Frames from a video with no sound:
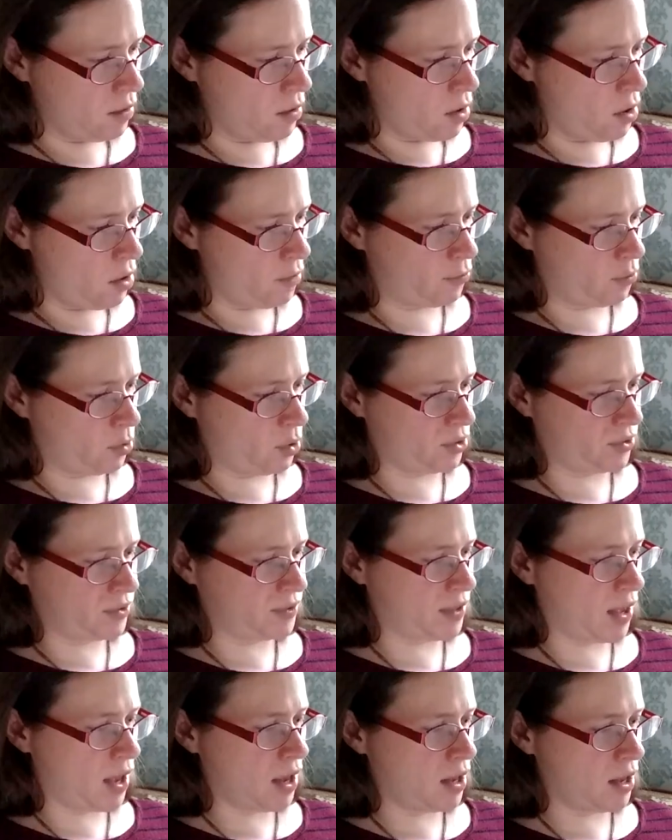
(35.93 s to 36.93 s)
Of course,
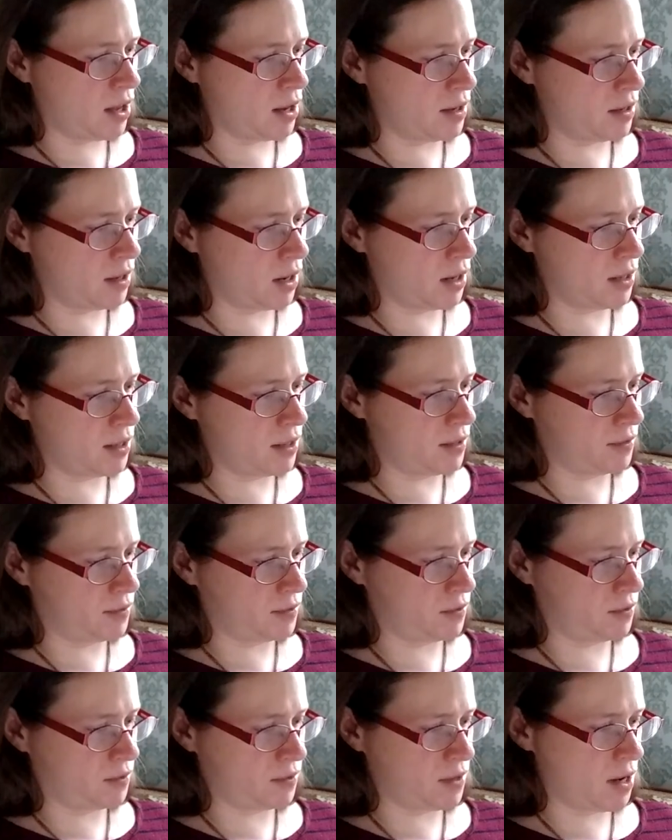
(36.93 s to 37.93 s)
that night is
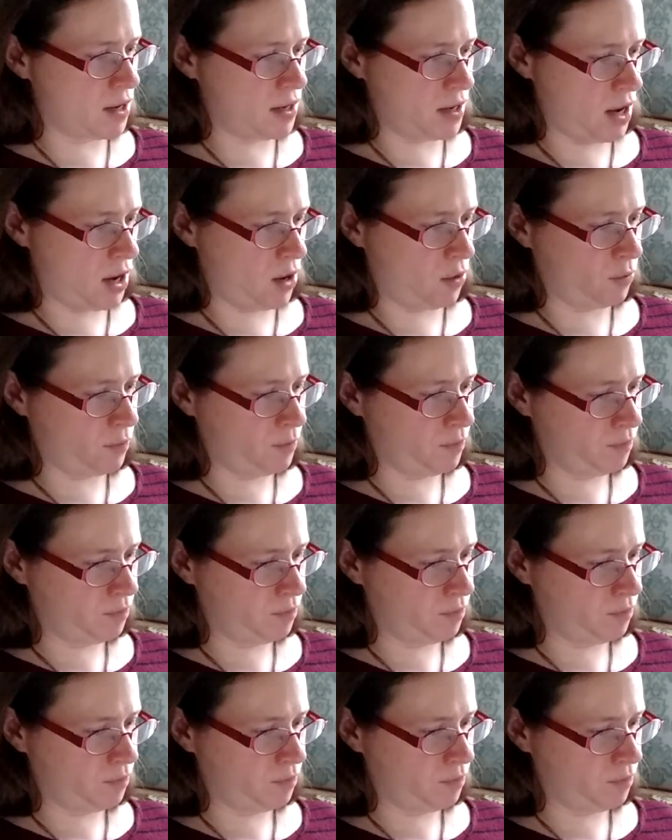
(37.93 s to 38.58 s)
his day now.